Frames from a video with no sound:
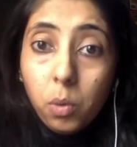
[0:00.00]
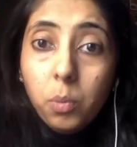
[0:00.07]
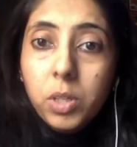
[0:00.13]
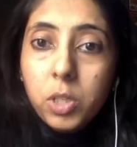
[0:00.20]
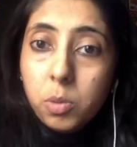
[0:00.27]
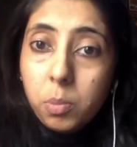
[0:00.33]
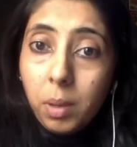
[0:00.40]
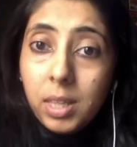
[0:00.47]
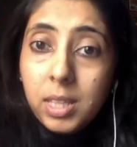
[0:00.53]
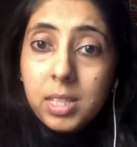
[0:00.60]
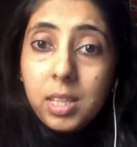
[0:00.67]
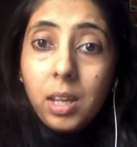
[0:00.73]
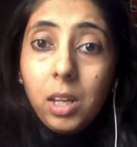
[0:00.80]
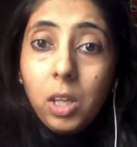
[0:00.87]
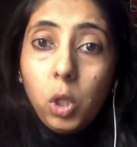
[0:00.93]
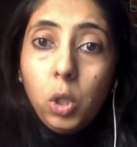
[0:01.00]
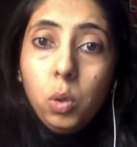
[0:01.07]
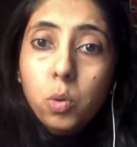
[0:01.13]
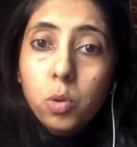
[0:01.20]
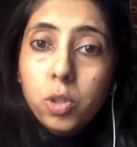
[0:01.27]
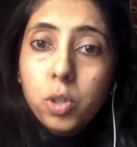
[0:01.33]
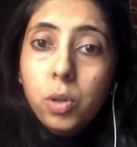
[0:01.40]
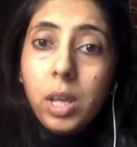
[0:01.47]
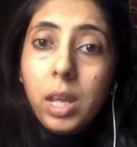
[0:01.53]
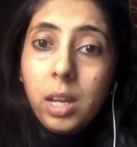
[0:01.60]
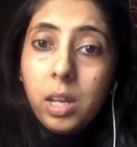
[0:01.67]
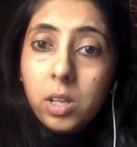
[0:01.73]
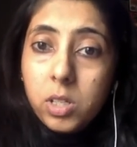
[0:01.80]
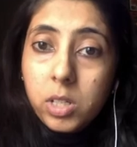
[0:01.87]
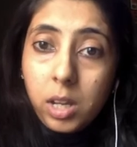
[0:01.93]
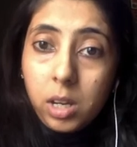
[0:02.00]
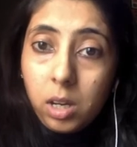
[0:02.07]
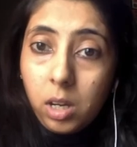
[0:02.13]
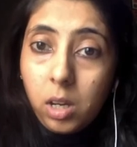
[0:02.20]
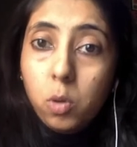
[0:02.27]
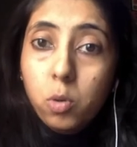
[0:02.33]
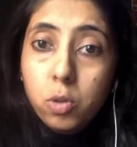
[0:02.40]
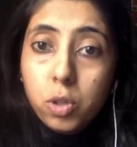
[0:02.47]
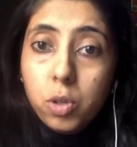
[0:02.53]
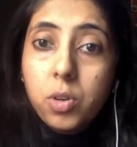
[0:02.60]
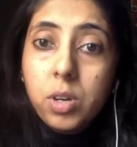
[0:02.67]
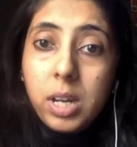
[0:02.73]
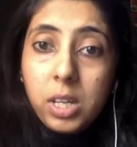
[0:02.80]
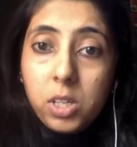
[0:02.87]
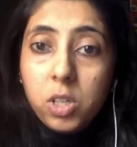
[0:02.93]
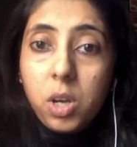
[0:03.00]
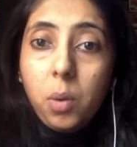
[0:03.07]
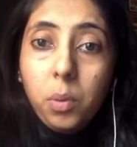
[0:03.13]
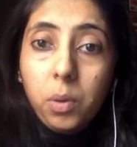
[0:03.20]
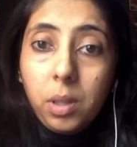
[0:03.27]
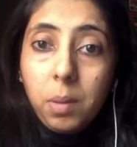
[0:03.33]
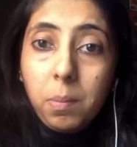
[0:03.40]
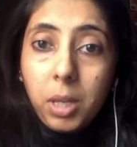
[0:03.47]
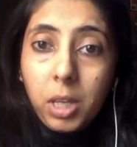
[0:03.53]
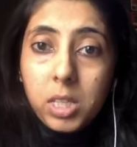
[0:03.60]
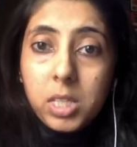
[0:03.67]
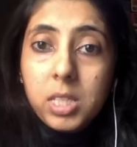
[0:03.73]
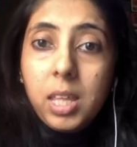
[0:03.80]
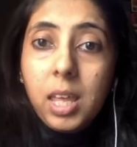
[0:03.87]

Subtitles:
which means that you should initiate and you should reach out to them, because